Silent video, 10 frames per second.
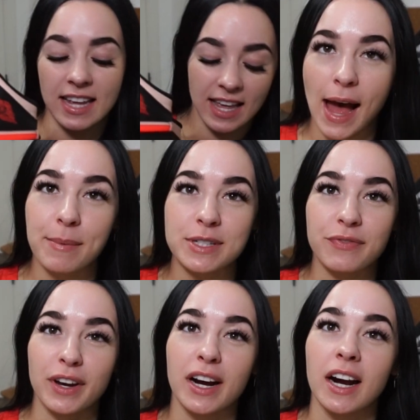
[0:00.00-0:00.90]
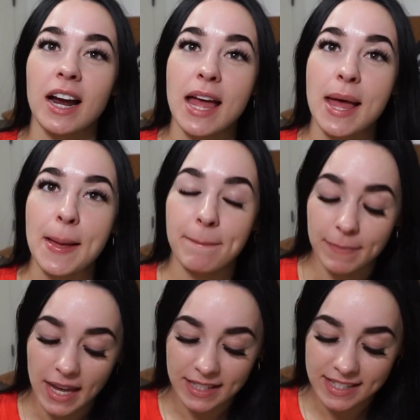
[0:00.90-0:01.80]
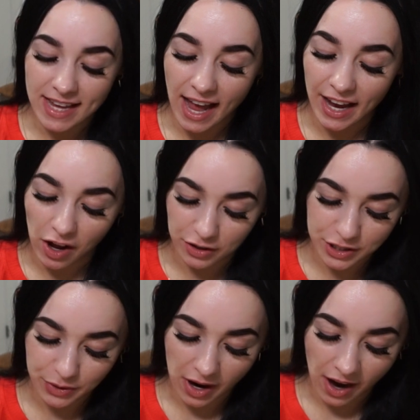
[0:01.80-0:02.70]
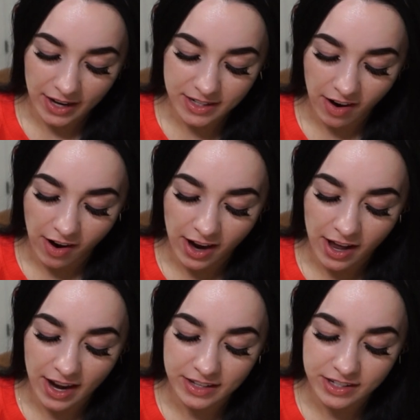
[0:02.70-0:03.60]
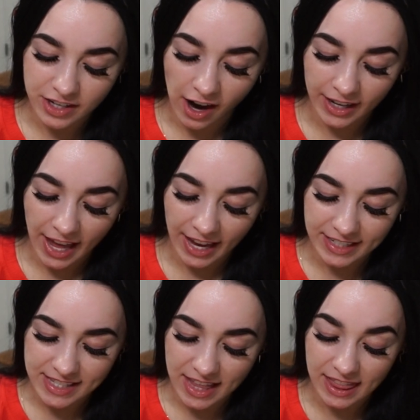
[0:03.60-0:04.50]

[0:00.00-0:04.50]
Atmosphere mids I also got on StockX,